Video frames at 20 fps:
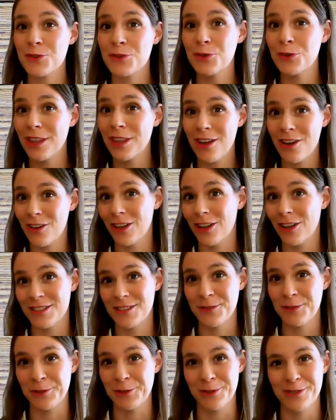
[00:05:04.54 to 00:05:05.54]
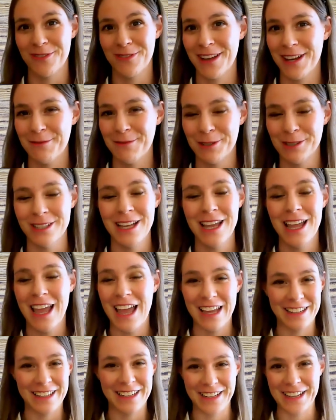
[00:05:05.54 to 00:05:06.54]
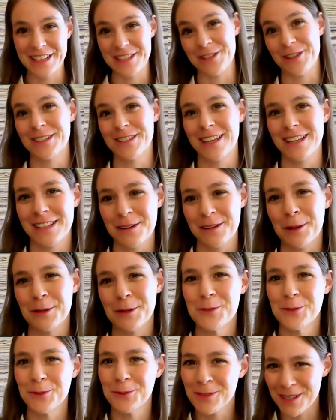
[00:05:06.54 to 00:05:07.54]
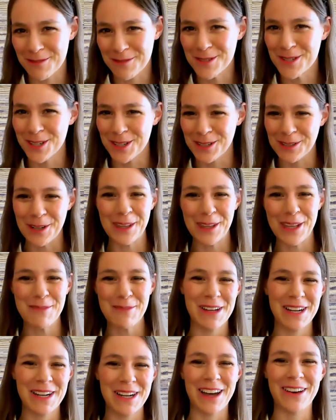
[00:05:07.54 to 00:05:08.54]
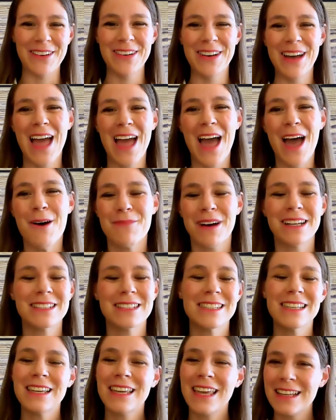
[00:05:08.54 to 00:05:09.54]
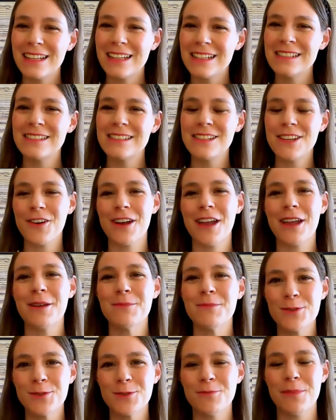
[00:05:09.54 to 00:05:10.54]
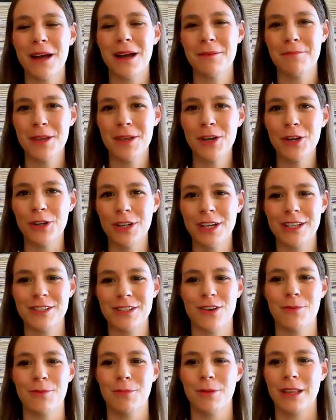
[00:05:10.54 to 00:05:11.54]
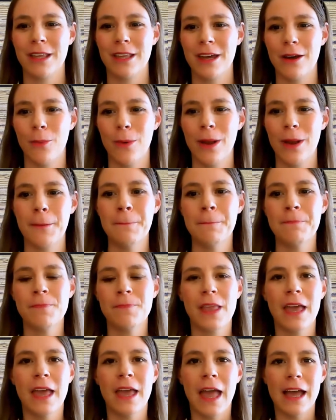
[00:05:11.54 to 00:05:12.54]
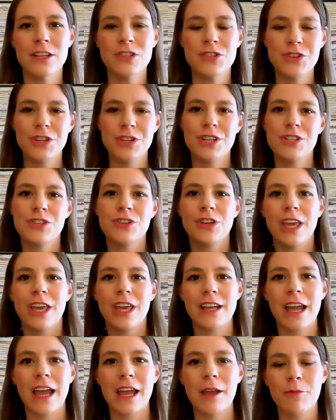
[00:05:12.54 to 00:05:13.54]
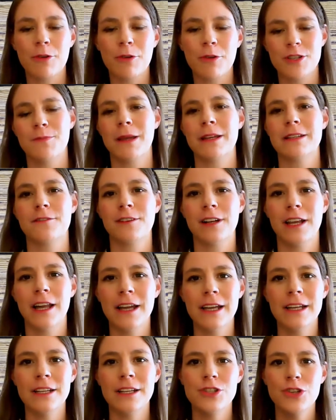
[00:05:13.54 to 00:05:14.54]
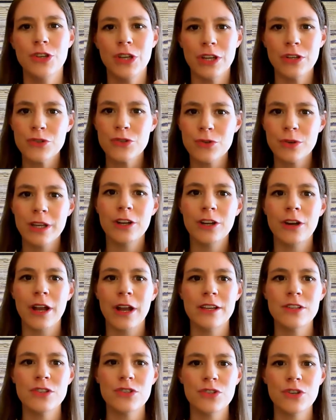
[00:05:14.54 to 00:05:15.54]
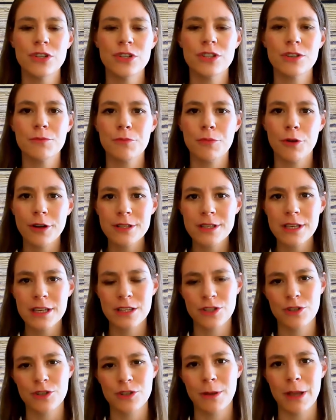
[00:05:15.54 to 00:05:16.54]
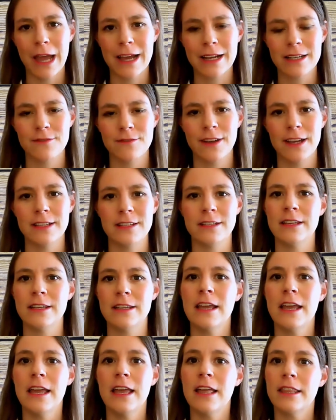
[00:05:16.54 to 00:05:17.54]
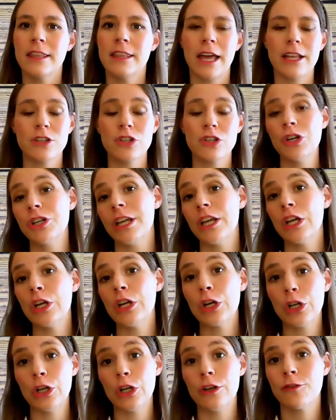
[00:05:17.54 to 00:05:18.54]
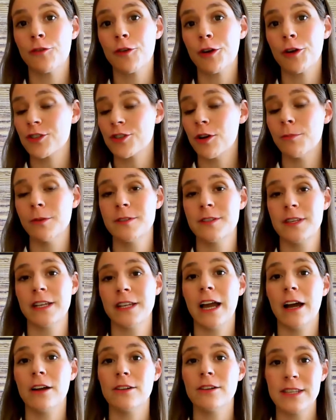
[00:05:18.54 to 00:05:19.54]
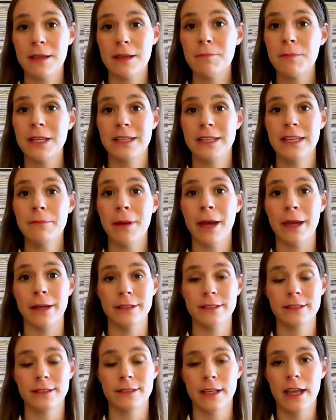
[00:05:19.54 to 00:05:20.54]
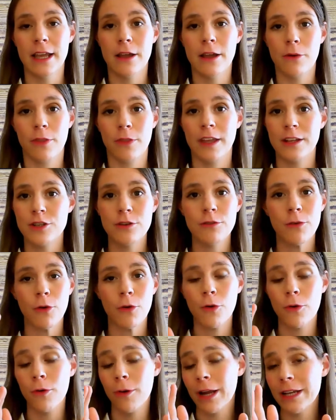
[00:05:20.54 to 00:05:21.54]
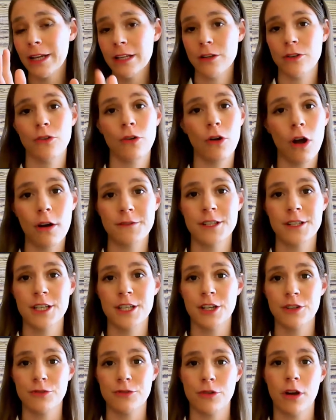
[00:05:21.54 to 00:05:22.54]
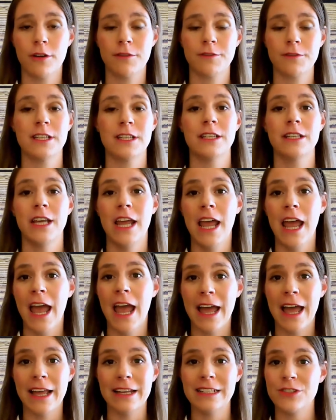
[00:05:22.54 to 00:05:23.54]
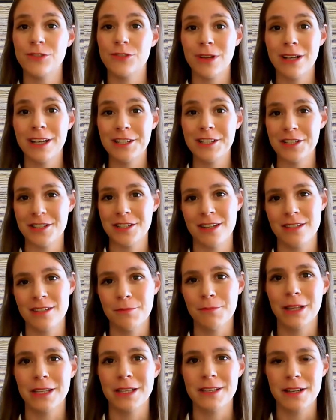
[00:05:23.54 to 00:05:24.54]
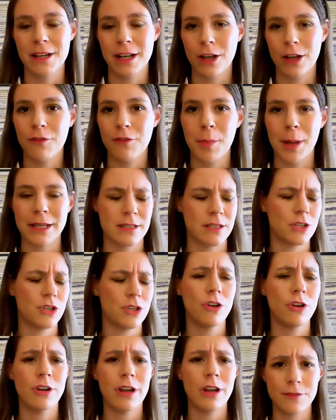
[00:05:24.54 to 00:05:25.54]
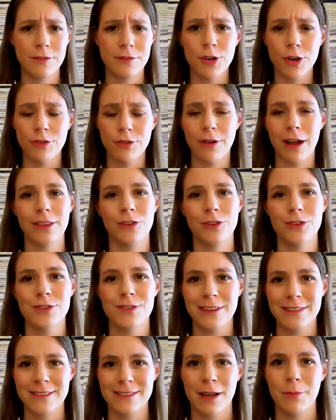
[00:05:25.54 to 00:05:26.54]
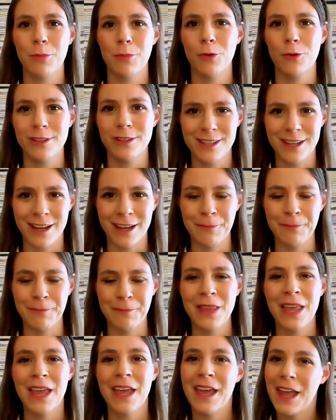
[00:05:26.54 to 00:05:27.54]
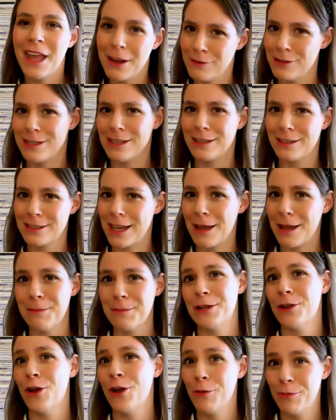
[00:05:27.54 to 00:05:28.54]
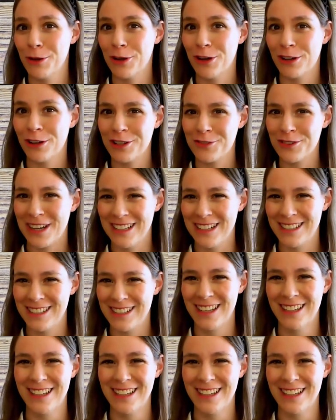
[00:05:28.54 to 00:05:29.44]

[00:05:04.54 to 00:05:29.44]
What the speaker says: or there are lots of tools available. And I get so excited about tools. I'm sure you know that by now. But again, a CRM tool might be a good example here, where as soon as you get a prospective client, you can trigger a certain process to be activated. That could include, for example, sending out template emails that you've already crafted and drafted, and it's really just as simple as a click of a button. You don't have to go write those things up all the time, every single time, and hope you got it right.